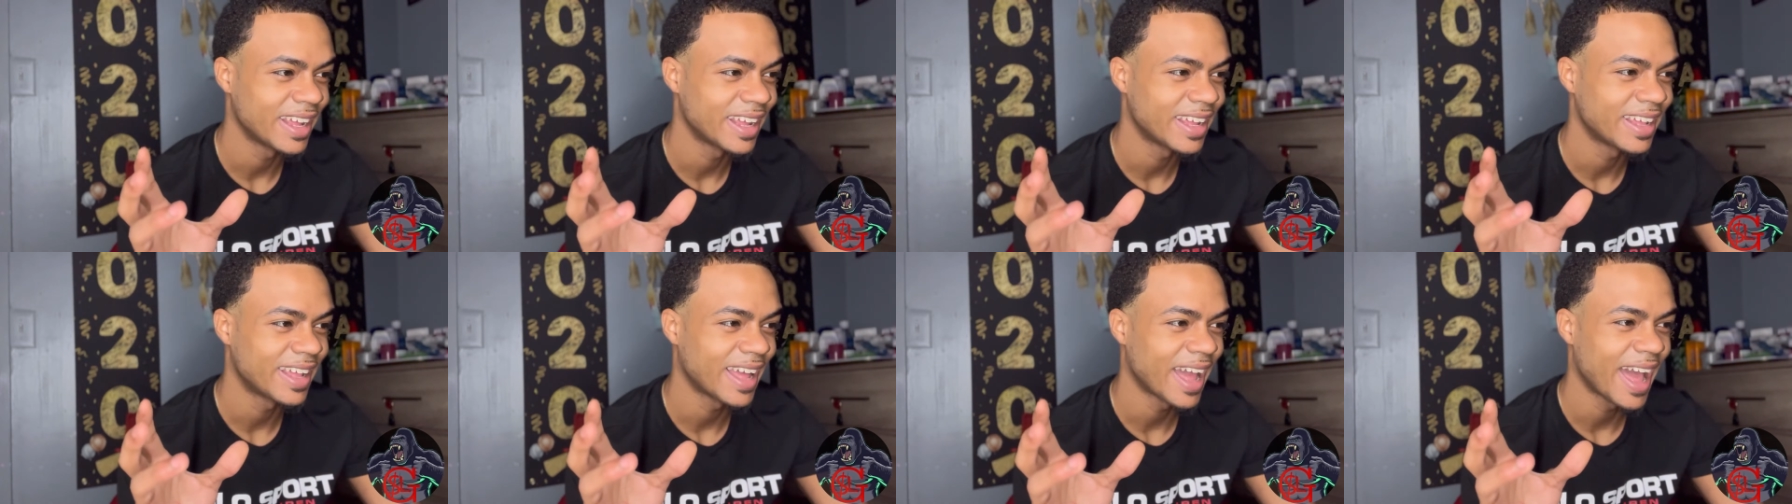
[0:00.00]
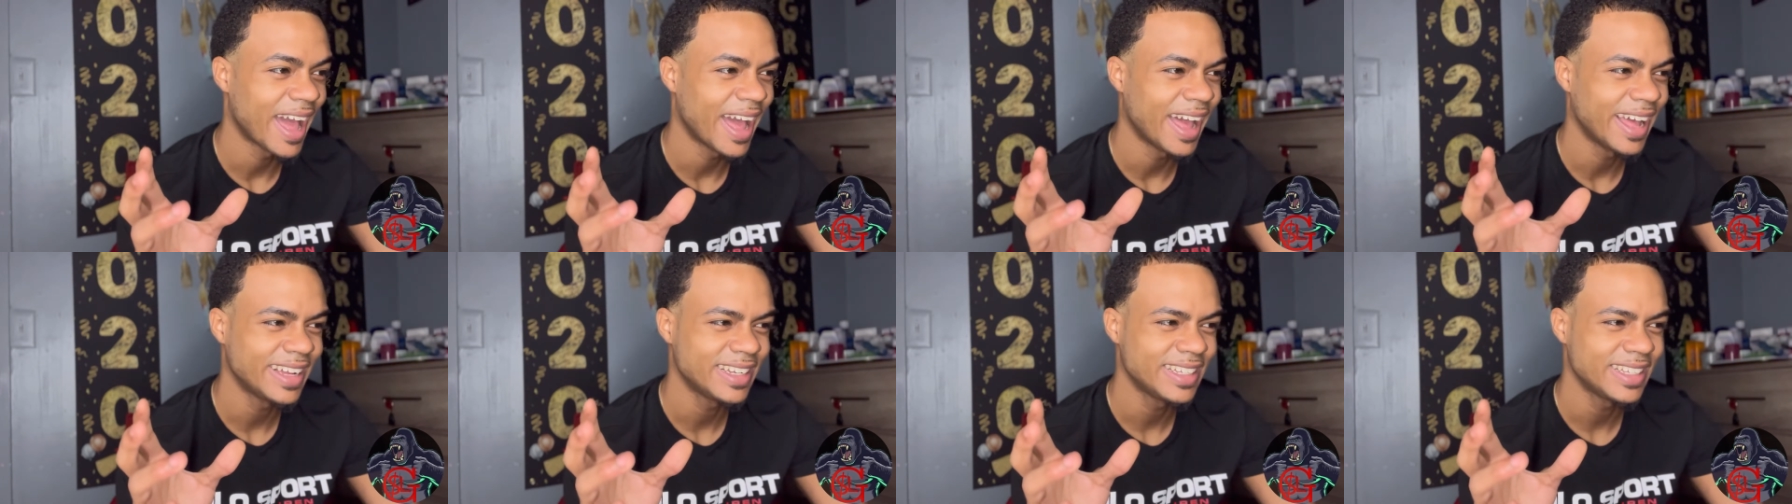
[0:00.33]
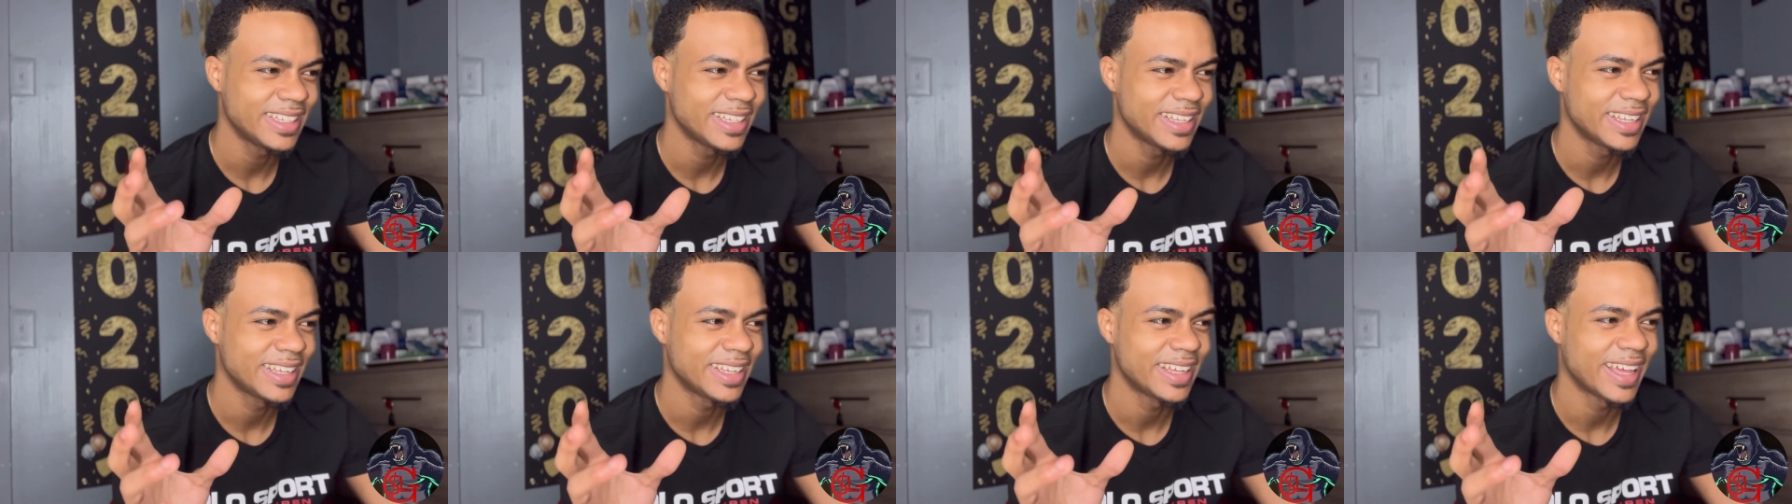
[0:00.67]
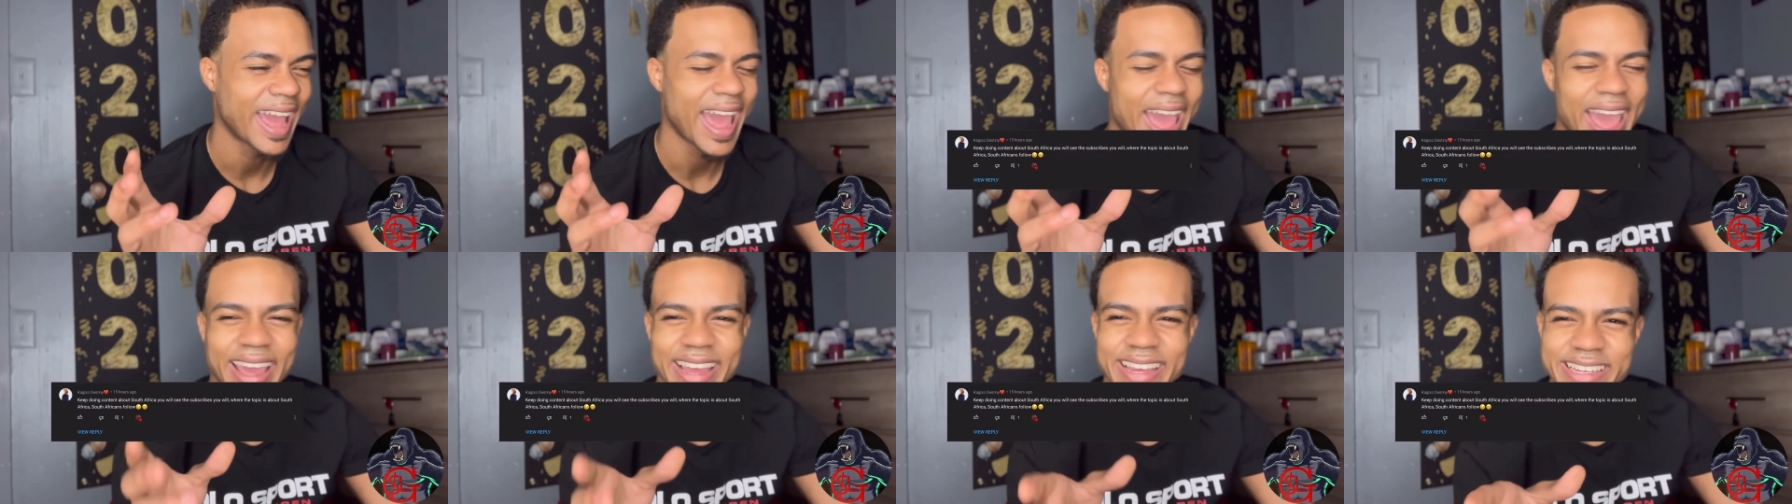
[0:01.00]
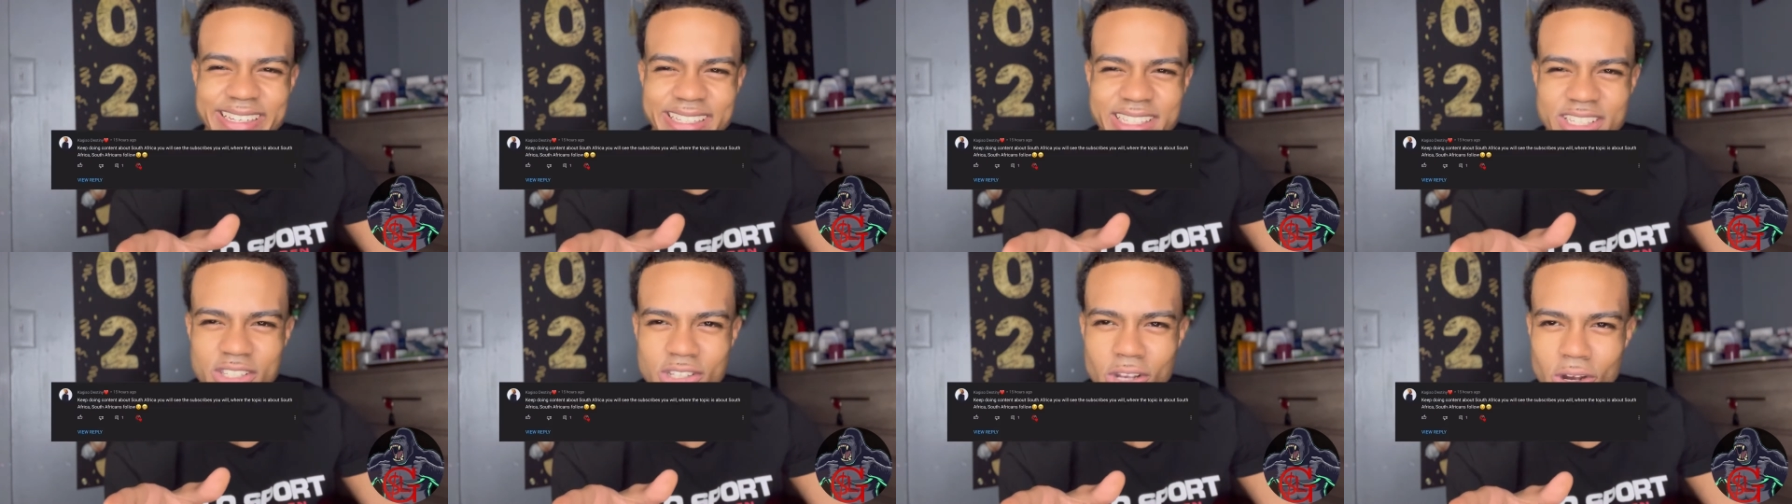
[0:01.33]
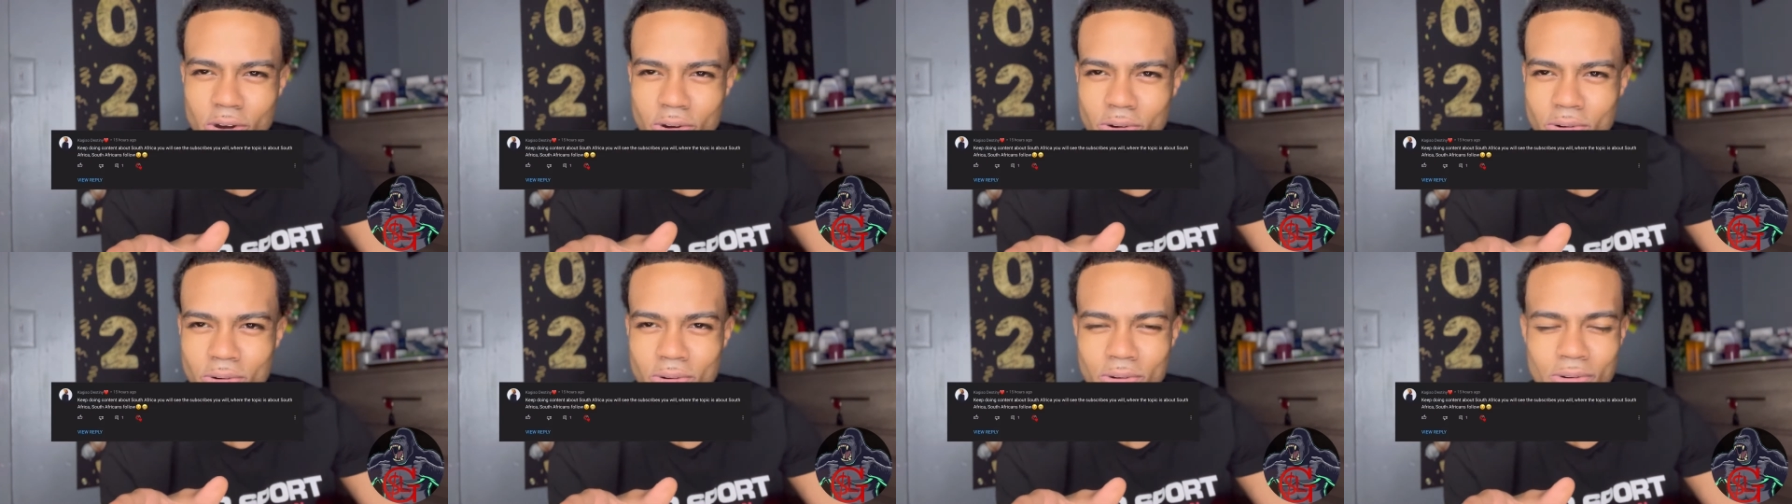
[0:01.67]
Tag Taggy
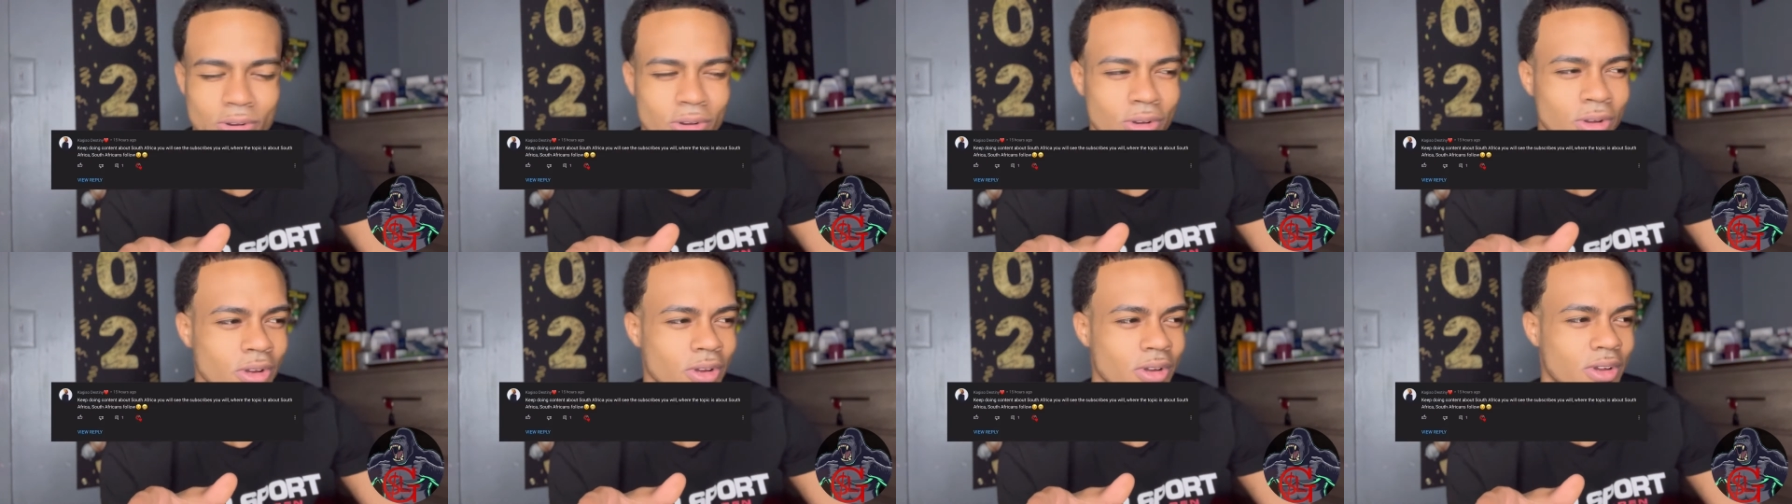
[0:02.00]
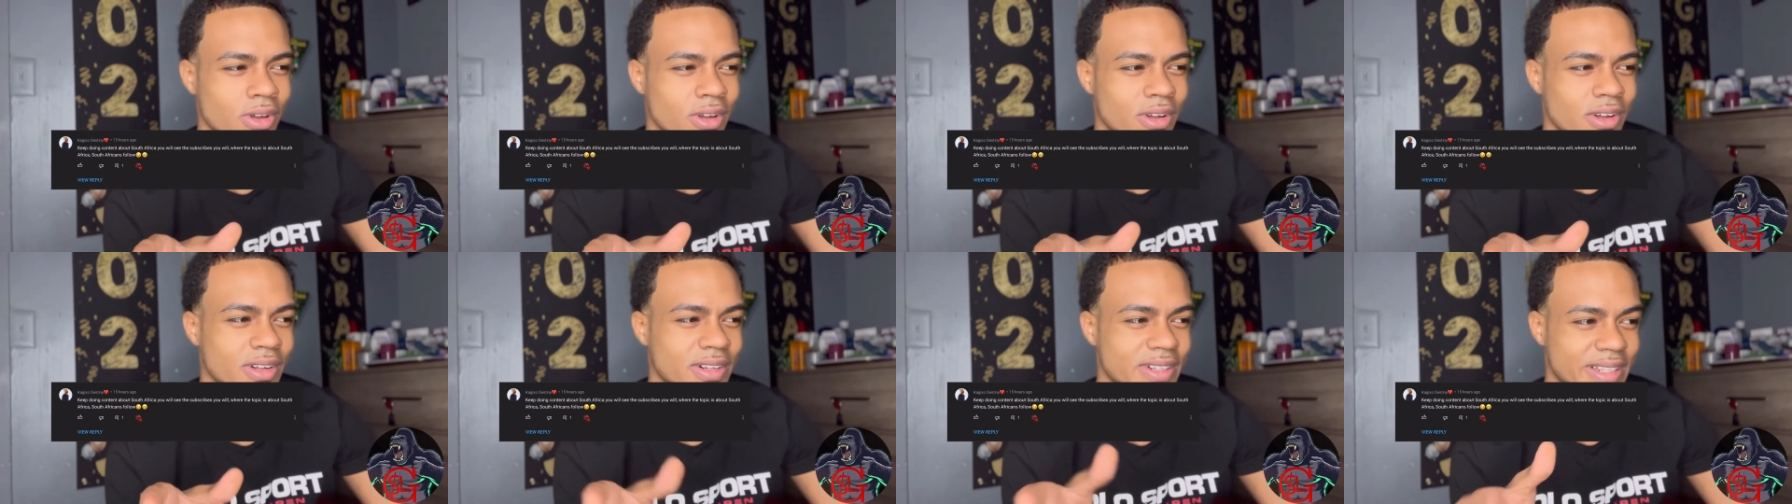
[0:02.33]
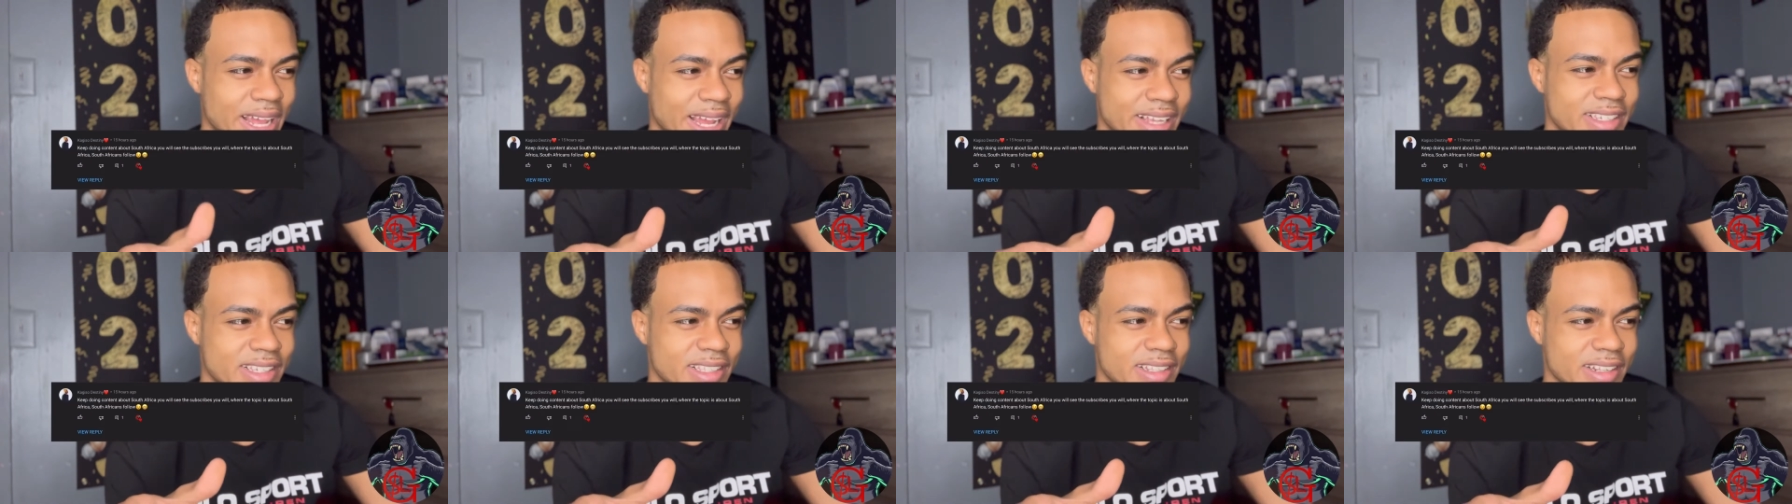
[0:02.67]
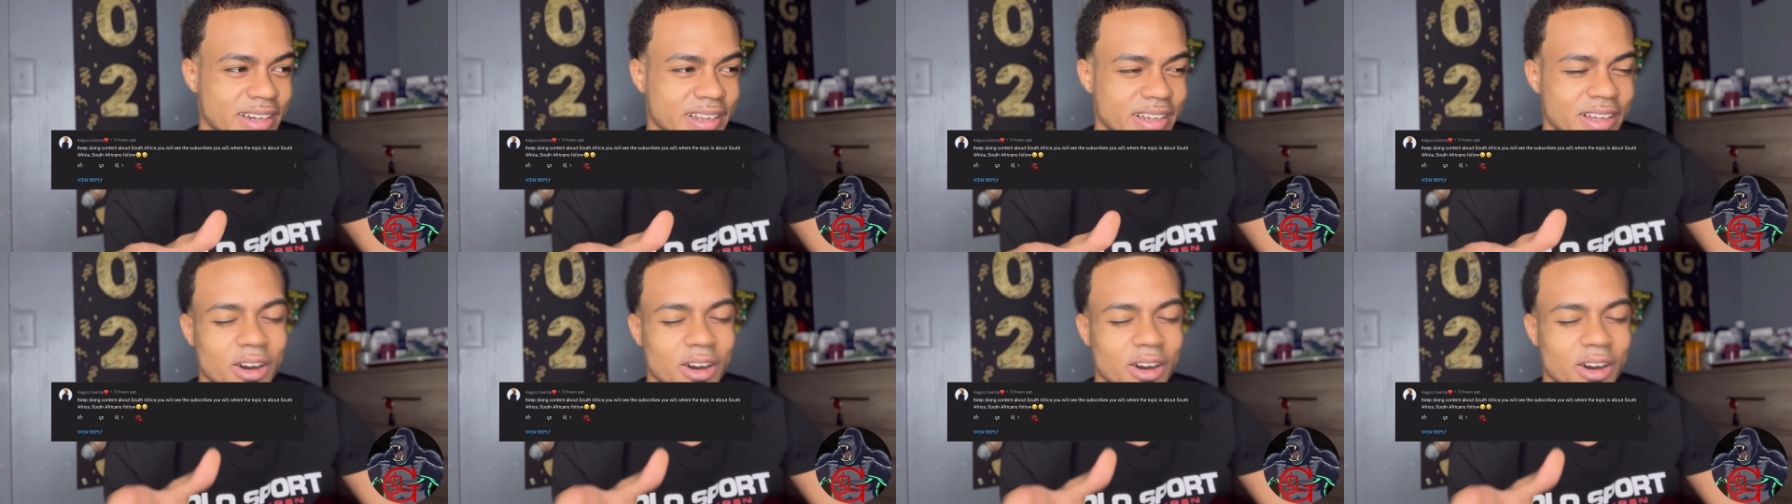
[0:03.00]
Soul Destiny.